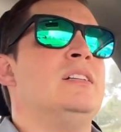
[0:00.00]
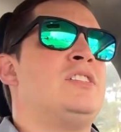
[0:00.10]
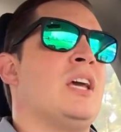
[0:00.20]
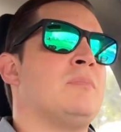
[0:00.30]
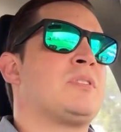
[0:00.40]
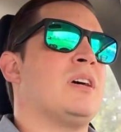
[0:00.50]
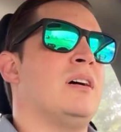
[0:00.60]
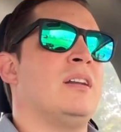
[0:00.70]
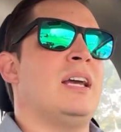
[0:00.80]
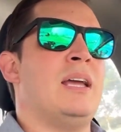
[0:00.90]
James
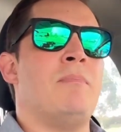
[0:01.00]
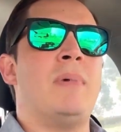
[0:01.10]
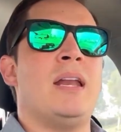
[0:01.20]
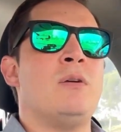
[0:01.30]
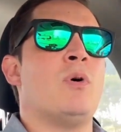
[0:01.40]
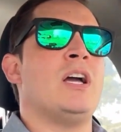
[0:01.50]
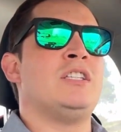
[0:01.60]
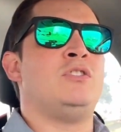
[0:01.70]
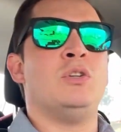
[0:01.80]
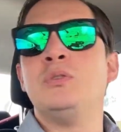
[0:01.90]
Gunn, in many
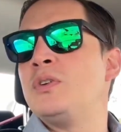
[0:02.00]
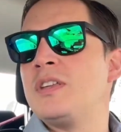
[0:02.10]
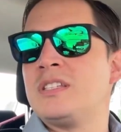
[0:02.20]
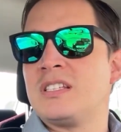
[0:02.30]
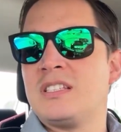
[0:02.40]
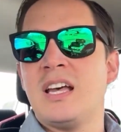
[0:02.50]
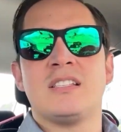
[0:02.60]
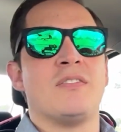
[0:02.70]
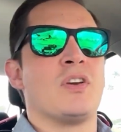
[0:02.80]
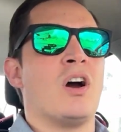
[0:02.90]
ways, due to the
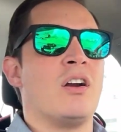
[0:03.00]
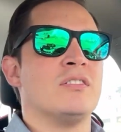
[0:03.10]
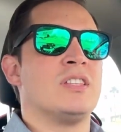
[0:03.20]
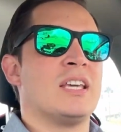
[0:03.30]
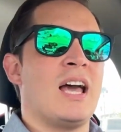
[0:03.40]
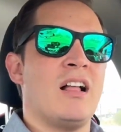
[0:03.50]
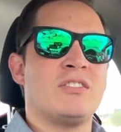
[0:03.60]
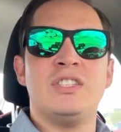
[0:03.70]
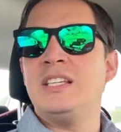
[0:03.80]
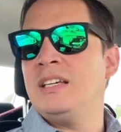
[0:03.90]
success of the Guardians of the
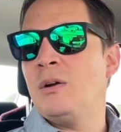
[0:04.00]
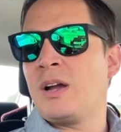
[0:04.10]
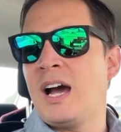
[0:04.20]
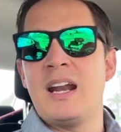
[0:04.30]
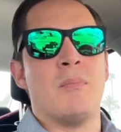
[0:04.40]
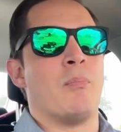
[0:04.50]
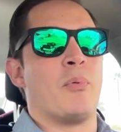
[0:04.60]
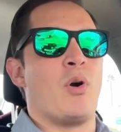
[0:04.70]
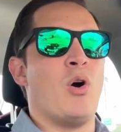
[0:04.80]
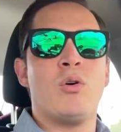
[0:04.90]
Galaxy, kind of
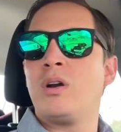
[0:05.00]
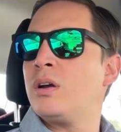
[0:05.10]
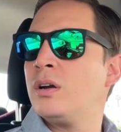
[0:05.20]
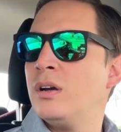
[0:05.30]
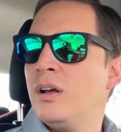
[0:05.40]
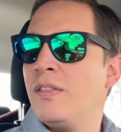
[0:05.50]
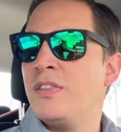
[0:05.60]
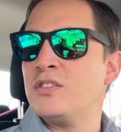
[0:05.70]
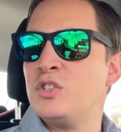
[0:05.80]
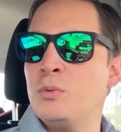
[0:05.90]
broke
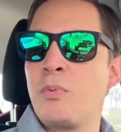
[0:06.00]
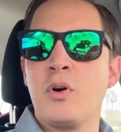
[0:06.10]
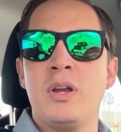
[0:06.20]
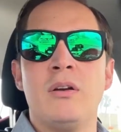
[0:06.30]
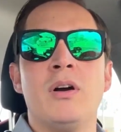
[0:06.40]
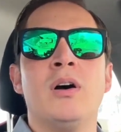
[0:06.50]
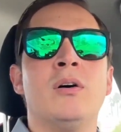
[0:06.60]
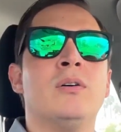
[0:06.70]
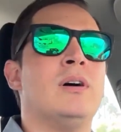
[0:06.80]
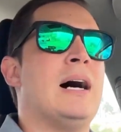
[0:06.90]
the
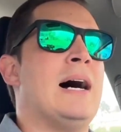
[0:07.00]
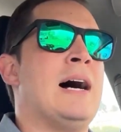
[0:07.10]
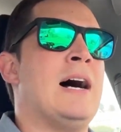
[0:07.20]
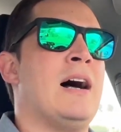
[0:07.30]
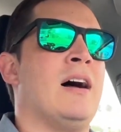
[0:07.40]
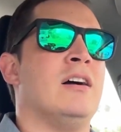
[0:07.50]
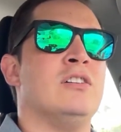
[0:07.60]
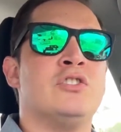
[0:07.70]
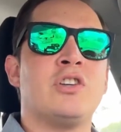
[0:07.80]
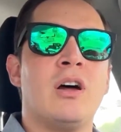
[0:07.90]
superhero
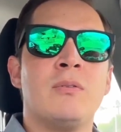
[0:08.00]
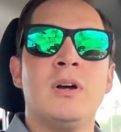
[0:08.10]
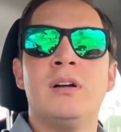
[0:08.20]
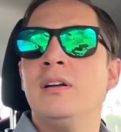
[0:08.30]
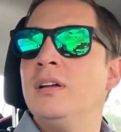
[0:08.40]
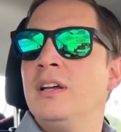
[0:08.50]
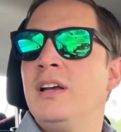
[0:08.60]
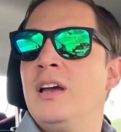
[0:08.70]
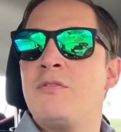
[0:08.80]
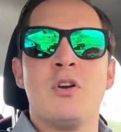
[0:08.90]
genre.
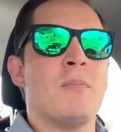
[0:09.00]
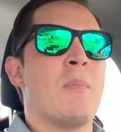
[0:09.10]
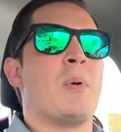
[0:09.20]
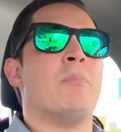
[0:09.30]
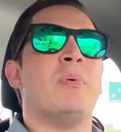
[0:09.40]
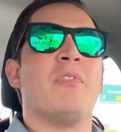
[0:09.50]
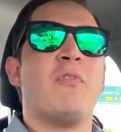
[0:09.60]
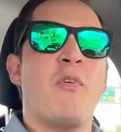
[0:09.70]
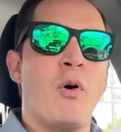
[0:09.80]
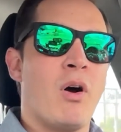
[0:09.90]
If you remember,
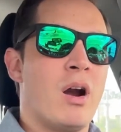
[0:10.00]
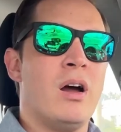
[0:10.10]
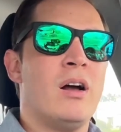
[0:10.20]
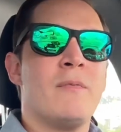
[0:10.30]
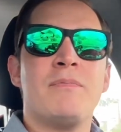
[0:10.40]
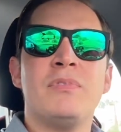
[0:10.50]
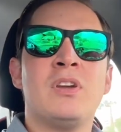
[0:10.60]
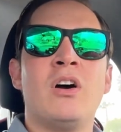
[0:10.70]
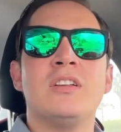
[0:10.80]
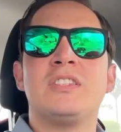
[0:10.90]
before
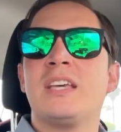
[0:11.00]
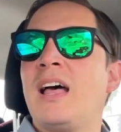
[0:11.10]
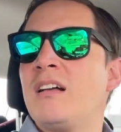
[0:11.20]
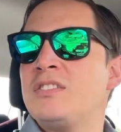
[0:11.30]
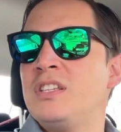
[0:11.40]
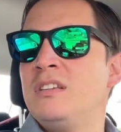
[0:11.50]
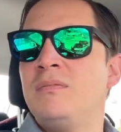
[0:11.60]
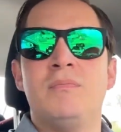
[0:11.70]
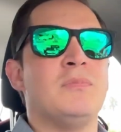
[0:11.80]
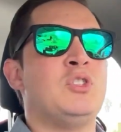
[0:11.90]
Guardians of the Galaxy,
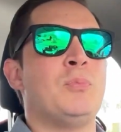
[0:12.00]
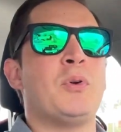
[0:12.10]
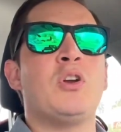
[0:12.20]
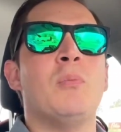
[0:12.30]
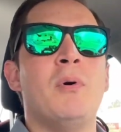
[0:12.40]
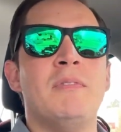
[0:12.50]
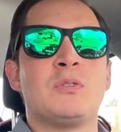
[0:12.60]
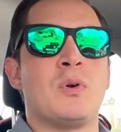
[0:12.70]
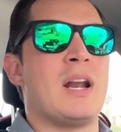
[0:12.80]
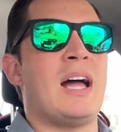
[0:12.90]
superhero movies
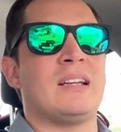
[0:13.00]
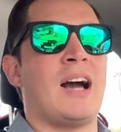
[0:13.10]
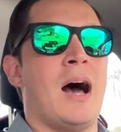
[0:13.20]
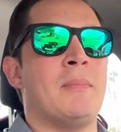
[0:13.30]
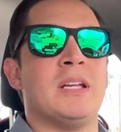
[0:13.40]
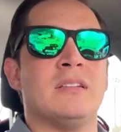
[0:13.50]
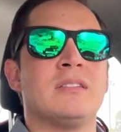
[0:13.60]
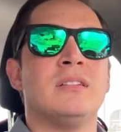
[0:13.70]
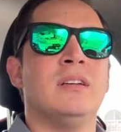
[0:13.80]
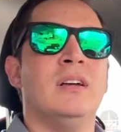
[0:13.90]
were not
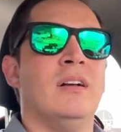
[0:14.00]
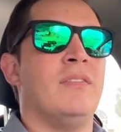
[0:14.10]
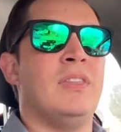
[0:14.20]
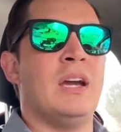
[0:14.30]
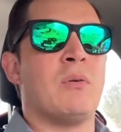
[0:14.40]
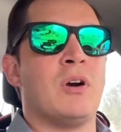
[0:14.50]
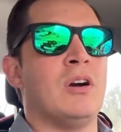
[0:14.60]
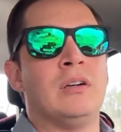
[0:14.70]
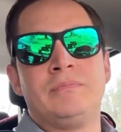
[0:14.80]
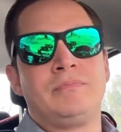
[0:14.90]
comedies. They
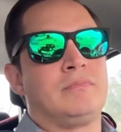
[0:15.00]
were